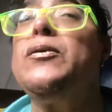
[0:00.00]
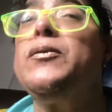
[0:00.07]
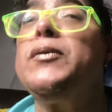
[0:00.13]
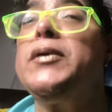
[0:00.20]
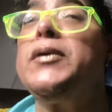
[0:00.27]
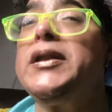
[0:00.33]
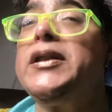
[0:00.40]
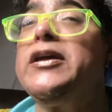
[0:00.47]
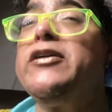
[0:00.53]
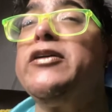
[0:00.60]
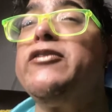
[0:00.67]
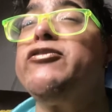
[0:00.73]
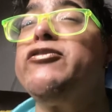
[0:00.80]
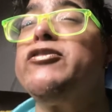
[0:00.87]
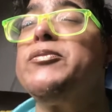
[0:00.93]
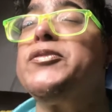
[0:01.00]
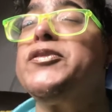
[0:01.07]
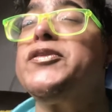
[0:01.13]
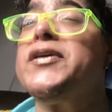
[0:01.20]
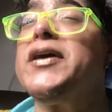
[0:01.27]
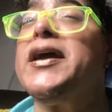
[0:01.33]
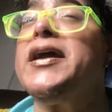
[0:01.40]
know from science
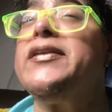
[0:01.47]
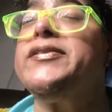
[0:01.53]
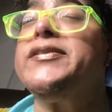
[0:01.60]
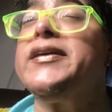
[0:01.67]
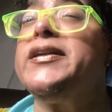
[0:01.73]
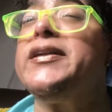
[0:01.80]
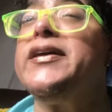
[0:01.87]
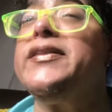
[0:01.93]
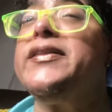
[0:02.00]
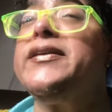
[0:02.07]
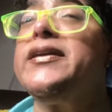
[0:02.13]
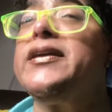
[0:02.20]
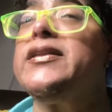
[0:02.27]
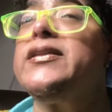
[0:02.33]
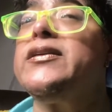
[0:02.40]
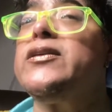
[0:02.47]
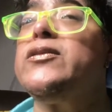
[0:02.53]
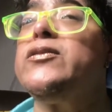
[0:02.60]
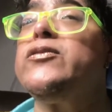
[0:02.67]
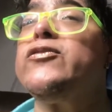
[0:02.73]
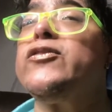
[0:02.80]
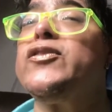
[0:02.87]
that nothing in the universe
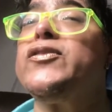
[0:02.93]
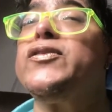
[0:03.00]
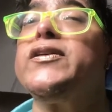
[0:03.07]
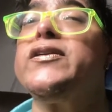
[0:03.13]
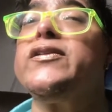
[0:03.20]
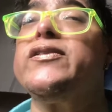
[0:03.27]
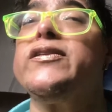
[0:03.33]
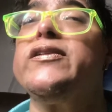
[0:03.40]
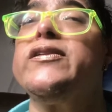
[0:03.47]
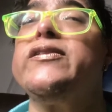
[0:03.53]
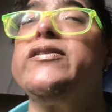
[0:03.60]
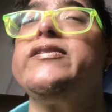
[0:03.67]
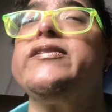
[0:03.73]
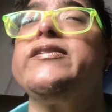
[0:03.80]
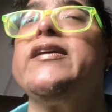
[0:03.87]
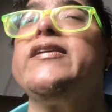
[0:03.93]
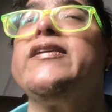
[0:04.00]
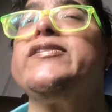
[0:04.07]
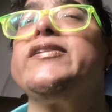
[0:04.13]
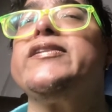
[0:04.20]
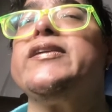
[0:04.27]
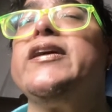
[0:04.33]
exists as an
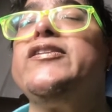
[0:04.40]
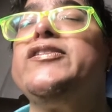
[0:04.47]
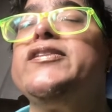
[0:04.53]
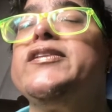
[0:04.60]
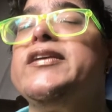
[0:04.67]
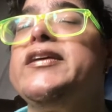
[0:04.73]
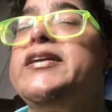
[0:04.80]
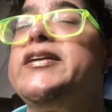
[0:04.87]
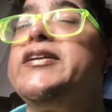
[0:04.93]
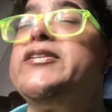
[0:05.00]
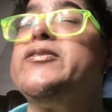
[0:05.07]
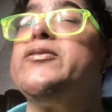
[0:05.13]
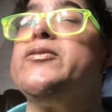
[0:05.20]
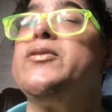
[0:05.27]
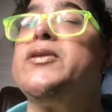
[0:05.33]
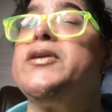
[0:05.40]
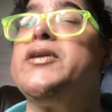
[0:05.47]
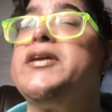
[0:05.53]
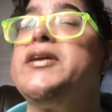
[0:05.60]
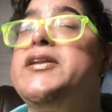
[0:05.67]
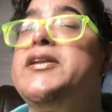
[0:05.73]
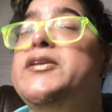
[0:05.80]
isolated or independent
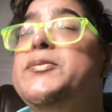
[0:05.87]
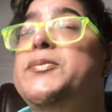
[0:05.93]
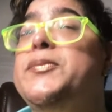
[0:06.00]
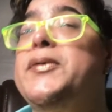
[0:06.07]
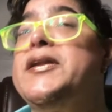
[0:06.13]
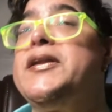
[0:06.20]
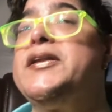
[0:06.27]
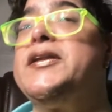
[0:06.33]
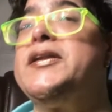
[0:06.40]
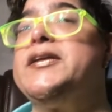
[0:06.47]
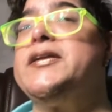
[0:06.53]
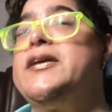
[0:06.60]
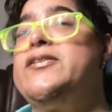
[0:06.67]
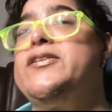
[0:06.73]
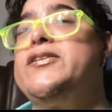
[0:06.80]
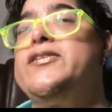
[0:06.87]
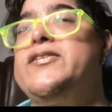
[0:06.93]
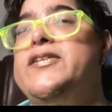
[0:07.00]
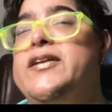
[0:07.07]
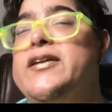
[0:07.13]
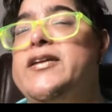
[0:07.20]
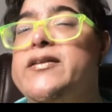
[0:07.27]
entity.
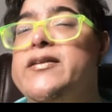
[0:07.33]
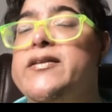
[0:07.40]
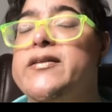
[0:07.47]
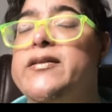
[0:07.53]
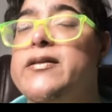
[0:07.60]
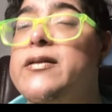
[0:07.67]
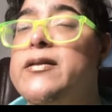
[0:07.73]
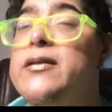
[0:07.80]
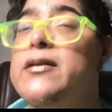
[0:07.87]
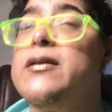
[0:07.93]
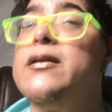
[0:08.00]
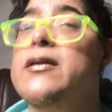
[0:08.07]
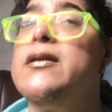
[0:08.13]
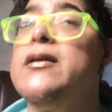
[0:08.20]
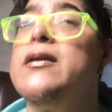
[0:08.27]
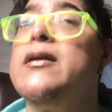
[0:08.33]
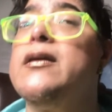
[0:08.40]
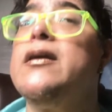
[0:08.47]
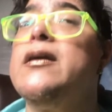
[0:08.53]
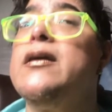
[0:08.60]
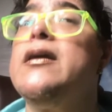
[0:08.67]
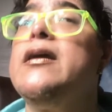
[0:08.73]
Everything takes
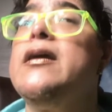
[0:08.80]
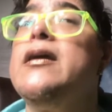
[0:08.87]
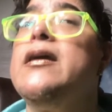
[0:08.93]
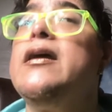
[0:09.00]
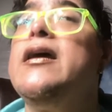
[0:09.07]
from